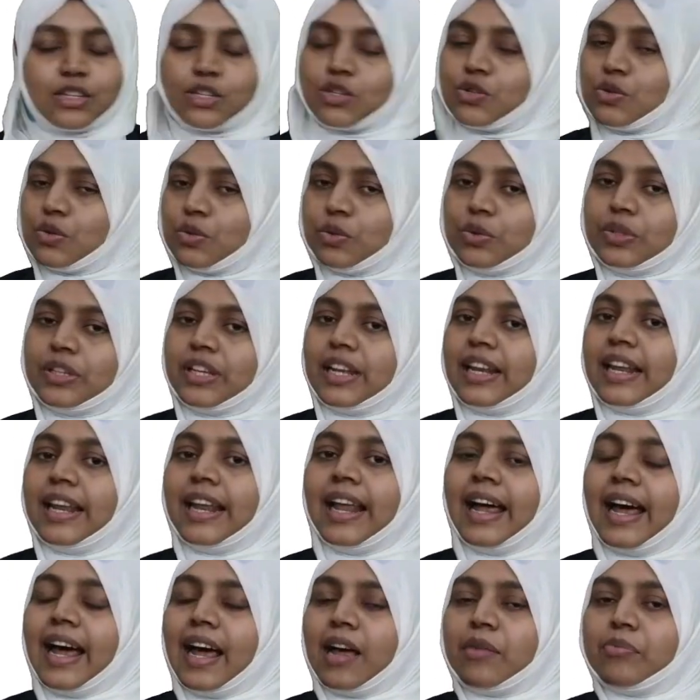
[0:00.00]
So the
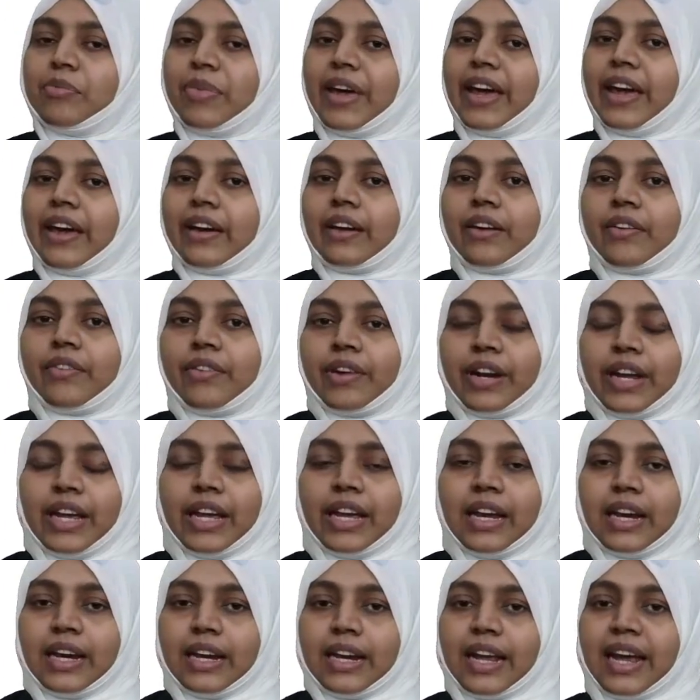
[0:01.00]
lamb
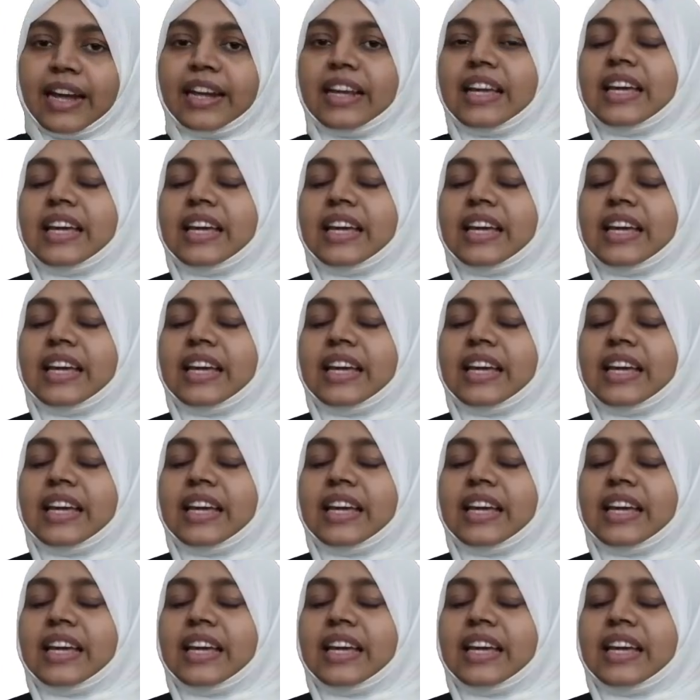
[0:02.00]
agreed